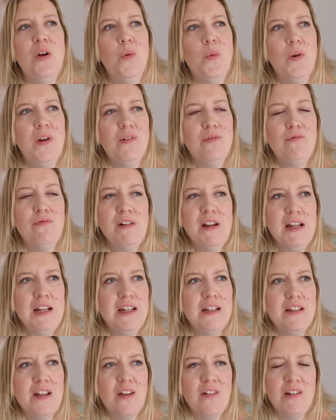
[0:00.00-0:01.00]
We
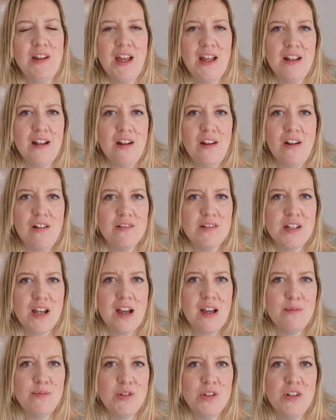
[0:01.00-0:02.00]
really don't get a lot of
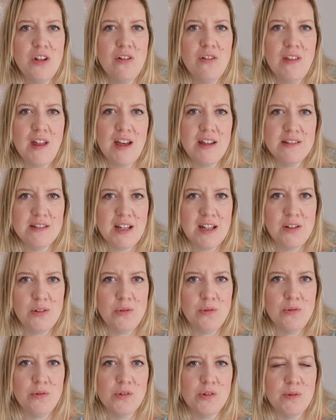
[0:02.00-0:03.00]
time to do that as
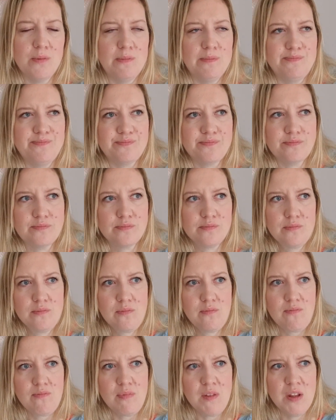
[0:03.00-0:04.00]
adults.
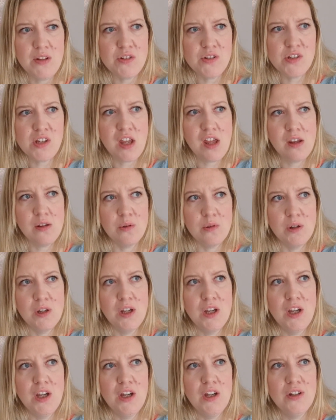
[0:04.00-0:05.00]
So
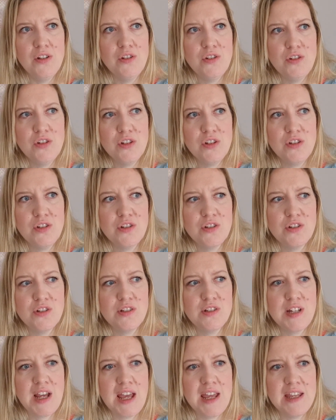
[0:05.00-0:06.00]
just
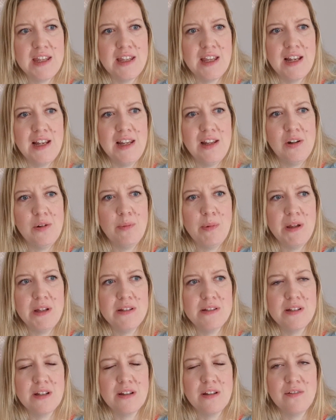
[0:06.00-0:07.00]
take a little
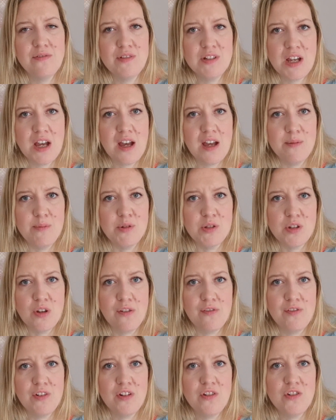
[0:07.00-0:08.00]
bit of time as
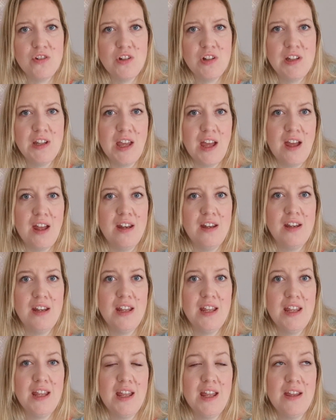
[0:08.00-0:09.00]
often as you can.
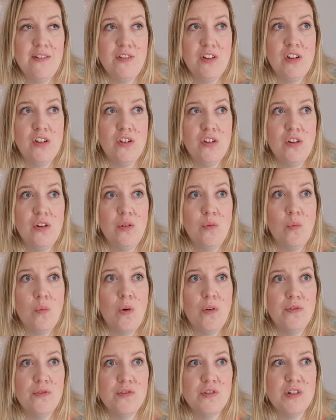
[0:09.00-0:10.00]
If you can do it
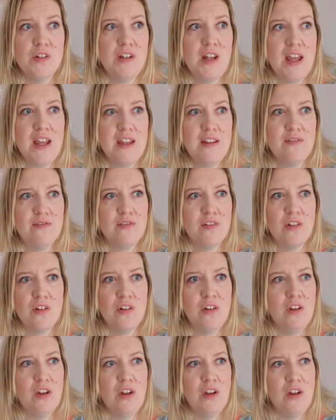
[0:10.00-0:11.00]
once a day for
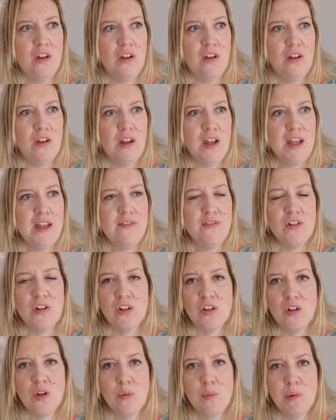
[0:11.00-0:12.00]
even
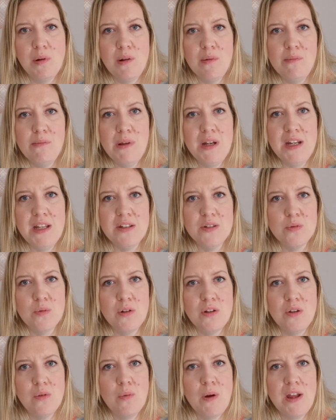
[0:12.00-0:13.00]
a couple of minutes
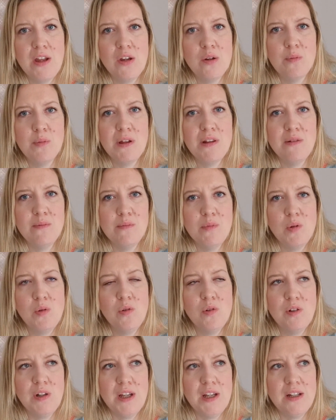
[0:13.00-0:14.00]
when you wake up in the
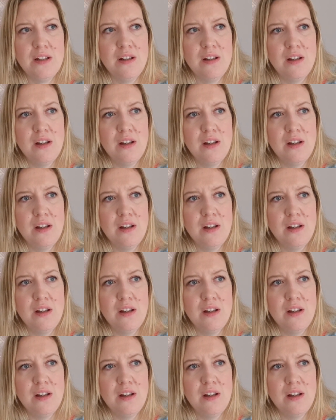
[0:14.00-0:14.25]
morning,